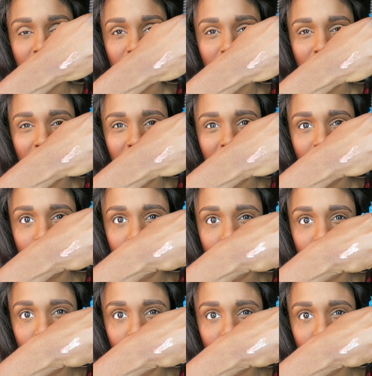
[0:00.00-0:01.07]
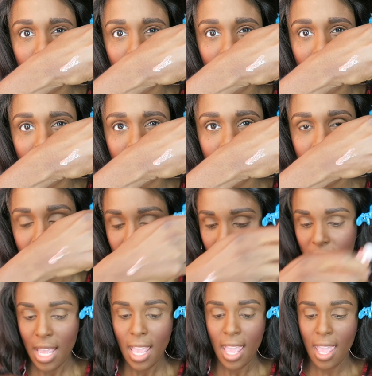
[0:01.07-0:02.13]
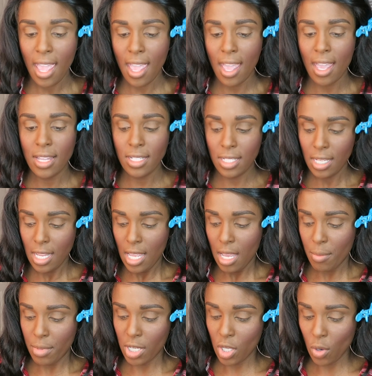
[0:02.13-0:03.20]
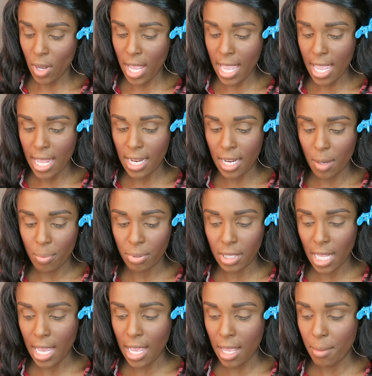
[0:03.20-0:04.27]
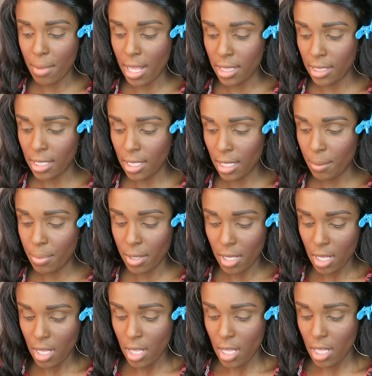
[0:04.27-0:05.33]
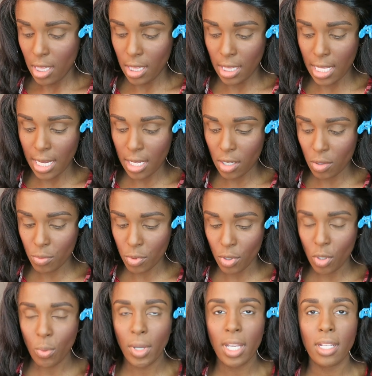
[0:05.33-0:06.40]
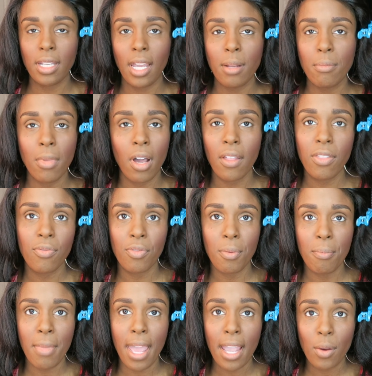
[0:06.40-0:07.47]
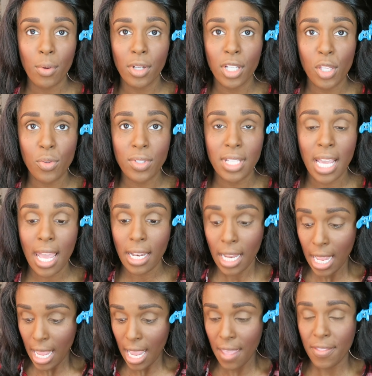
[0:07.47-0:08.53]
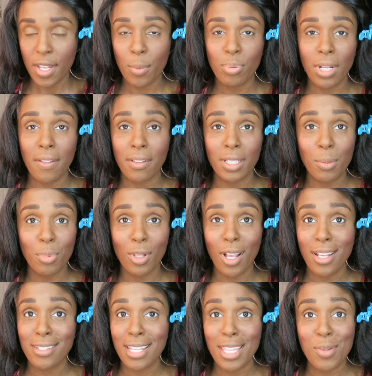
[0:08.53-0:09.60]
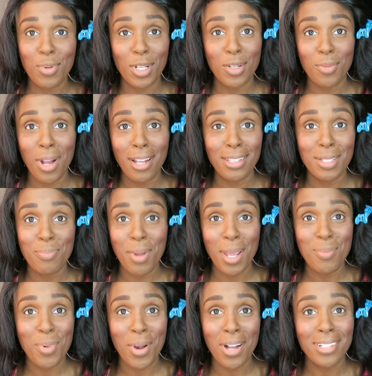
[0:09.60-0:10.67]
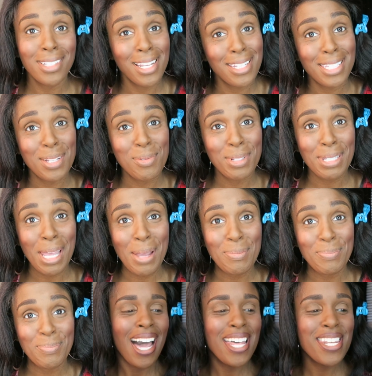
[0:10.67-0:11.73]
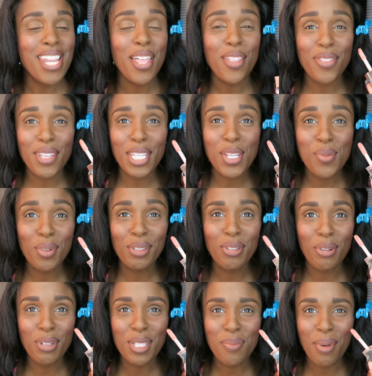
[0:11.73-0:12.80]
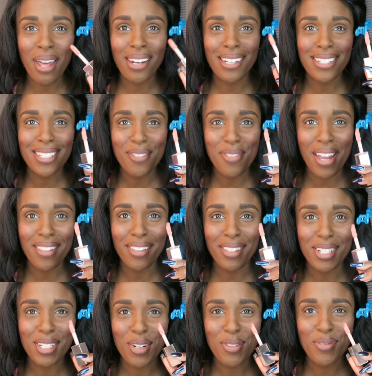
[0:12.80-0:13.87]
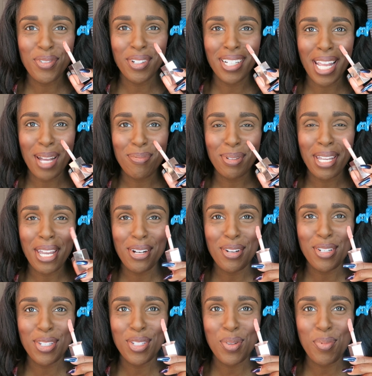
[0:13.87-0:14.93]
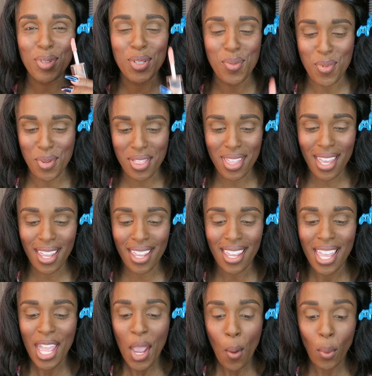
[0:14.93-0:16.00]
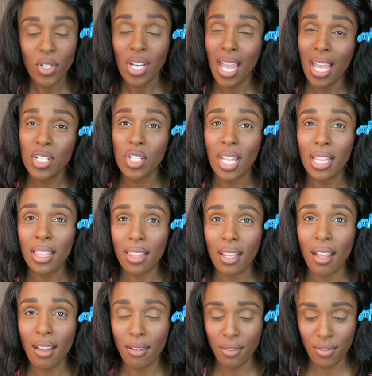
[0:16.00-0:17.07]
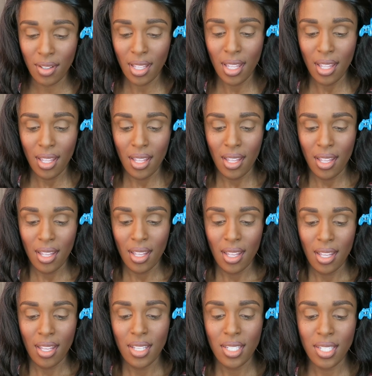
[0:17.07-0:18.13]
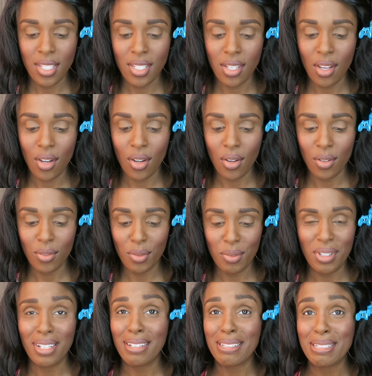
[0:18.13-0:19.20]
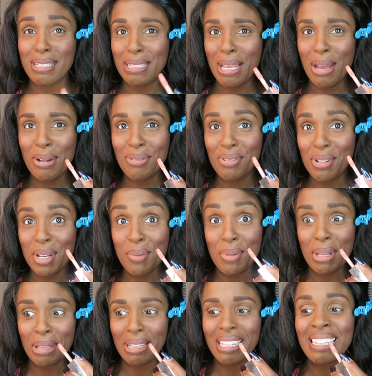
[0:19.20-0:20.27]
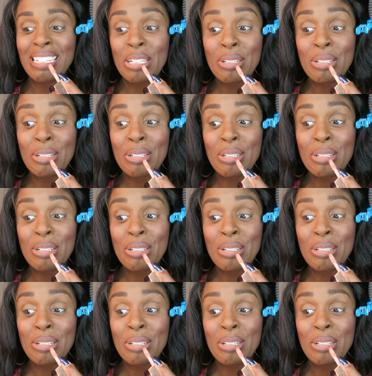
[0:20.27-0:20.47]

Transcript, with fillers: Okay, beautiful color. And I'm gonna go ahead and apply my lip liner real quick, Night Moth from MAC. We're gonna use that and then apply the lip gloss and then we're gonna rock this bad boy all day and see what's up. Another thing you will notice about it is the fact that the doe foot applicator is super, super thick, which I actually love. So, that doesn't sound very appealing.